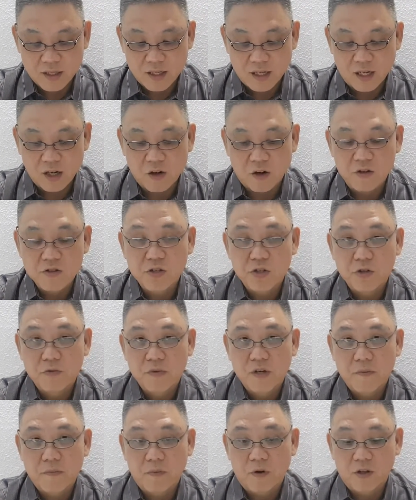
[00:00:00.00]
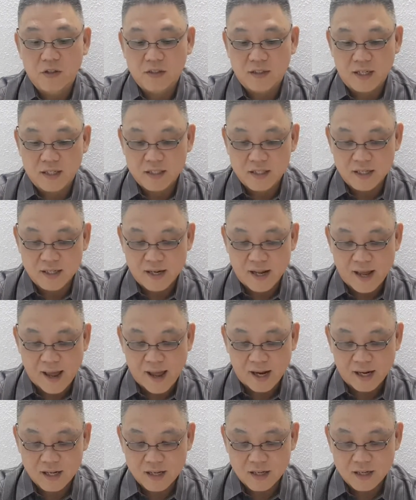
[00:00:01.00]
in Consumer Protection
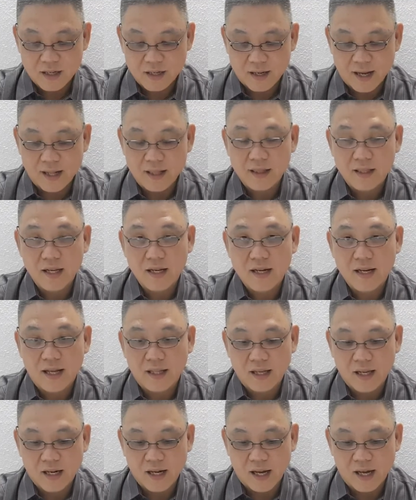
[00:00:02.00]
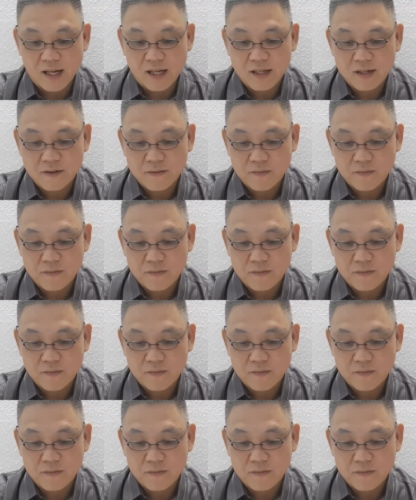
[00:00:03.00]
Act 1999